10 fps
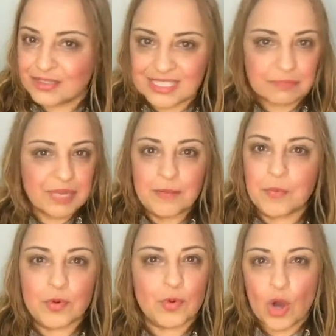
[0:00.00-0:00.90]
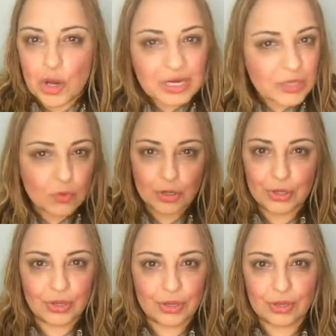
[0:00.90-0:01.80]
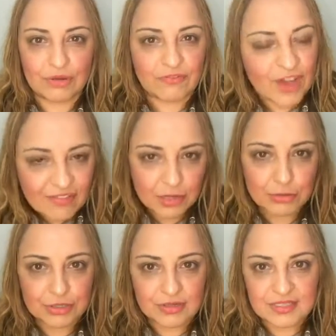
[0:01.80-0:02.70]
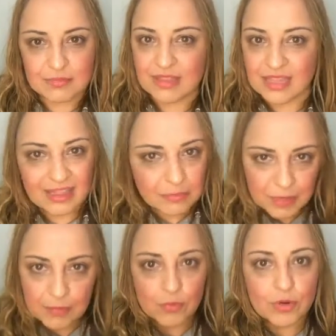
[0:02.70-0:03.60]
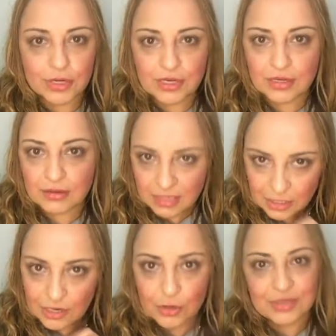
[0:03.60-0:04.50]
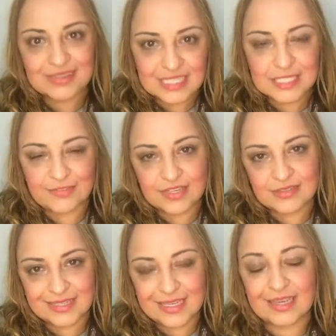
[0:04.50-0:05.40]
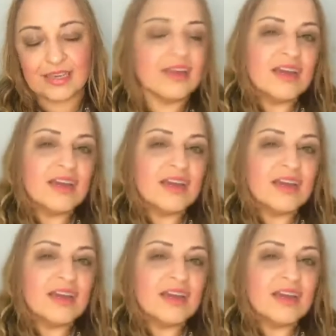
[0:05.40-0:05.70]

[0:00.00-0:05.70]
some people only want to earn $500 a month. Other people want to, earn six figures a year.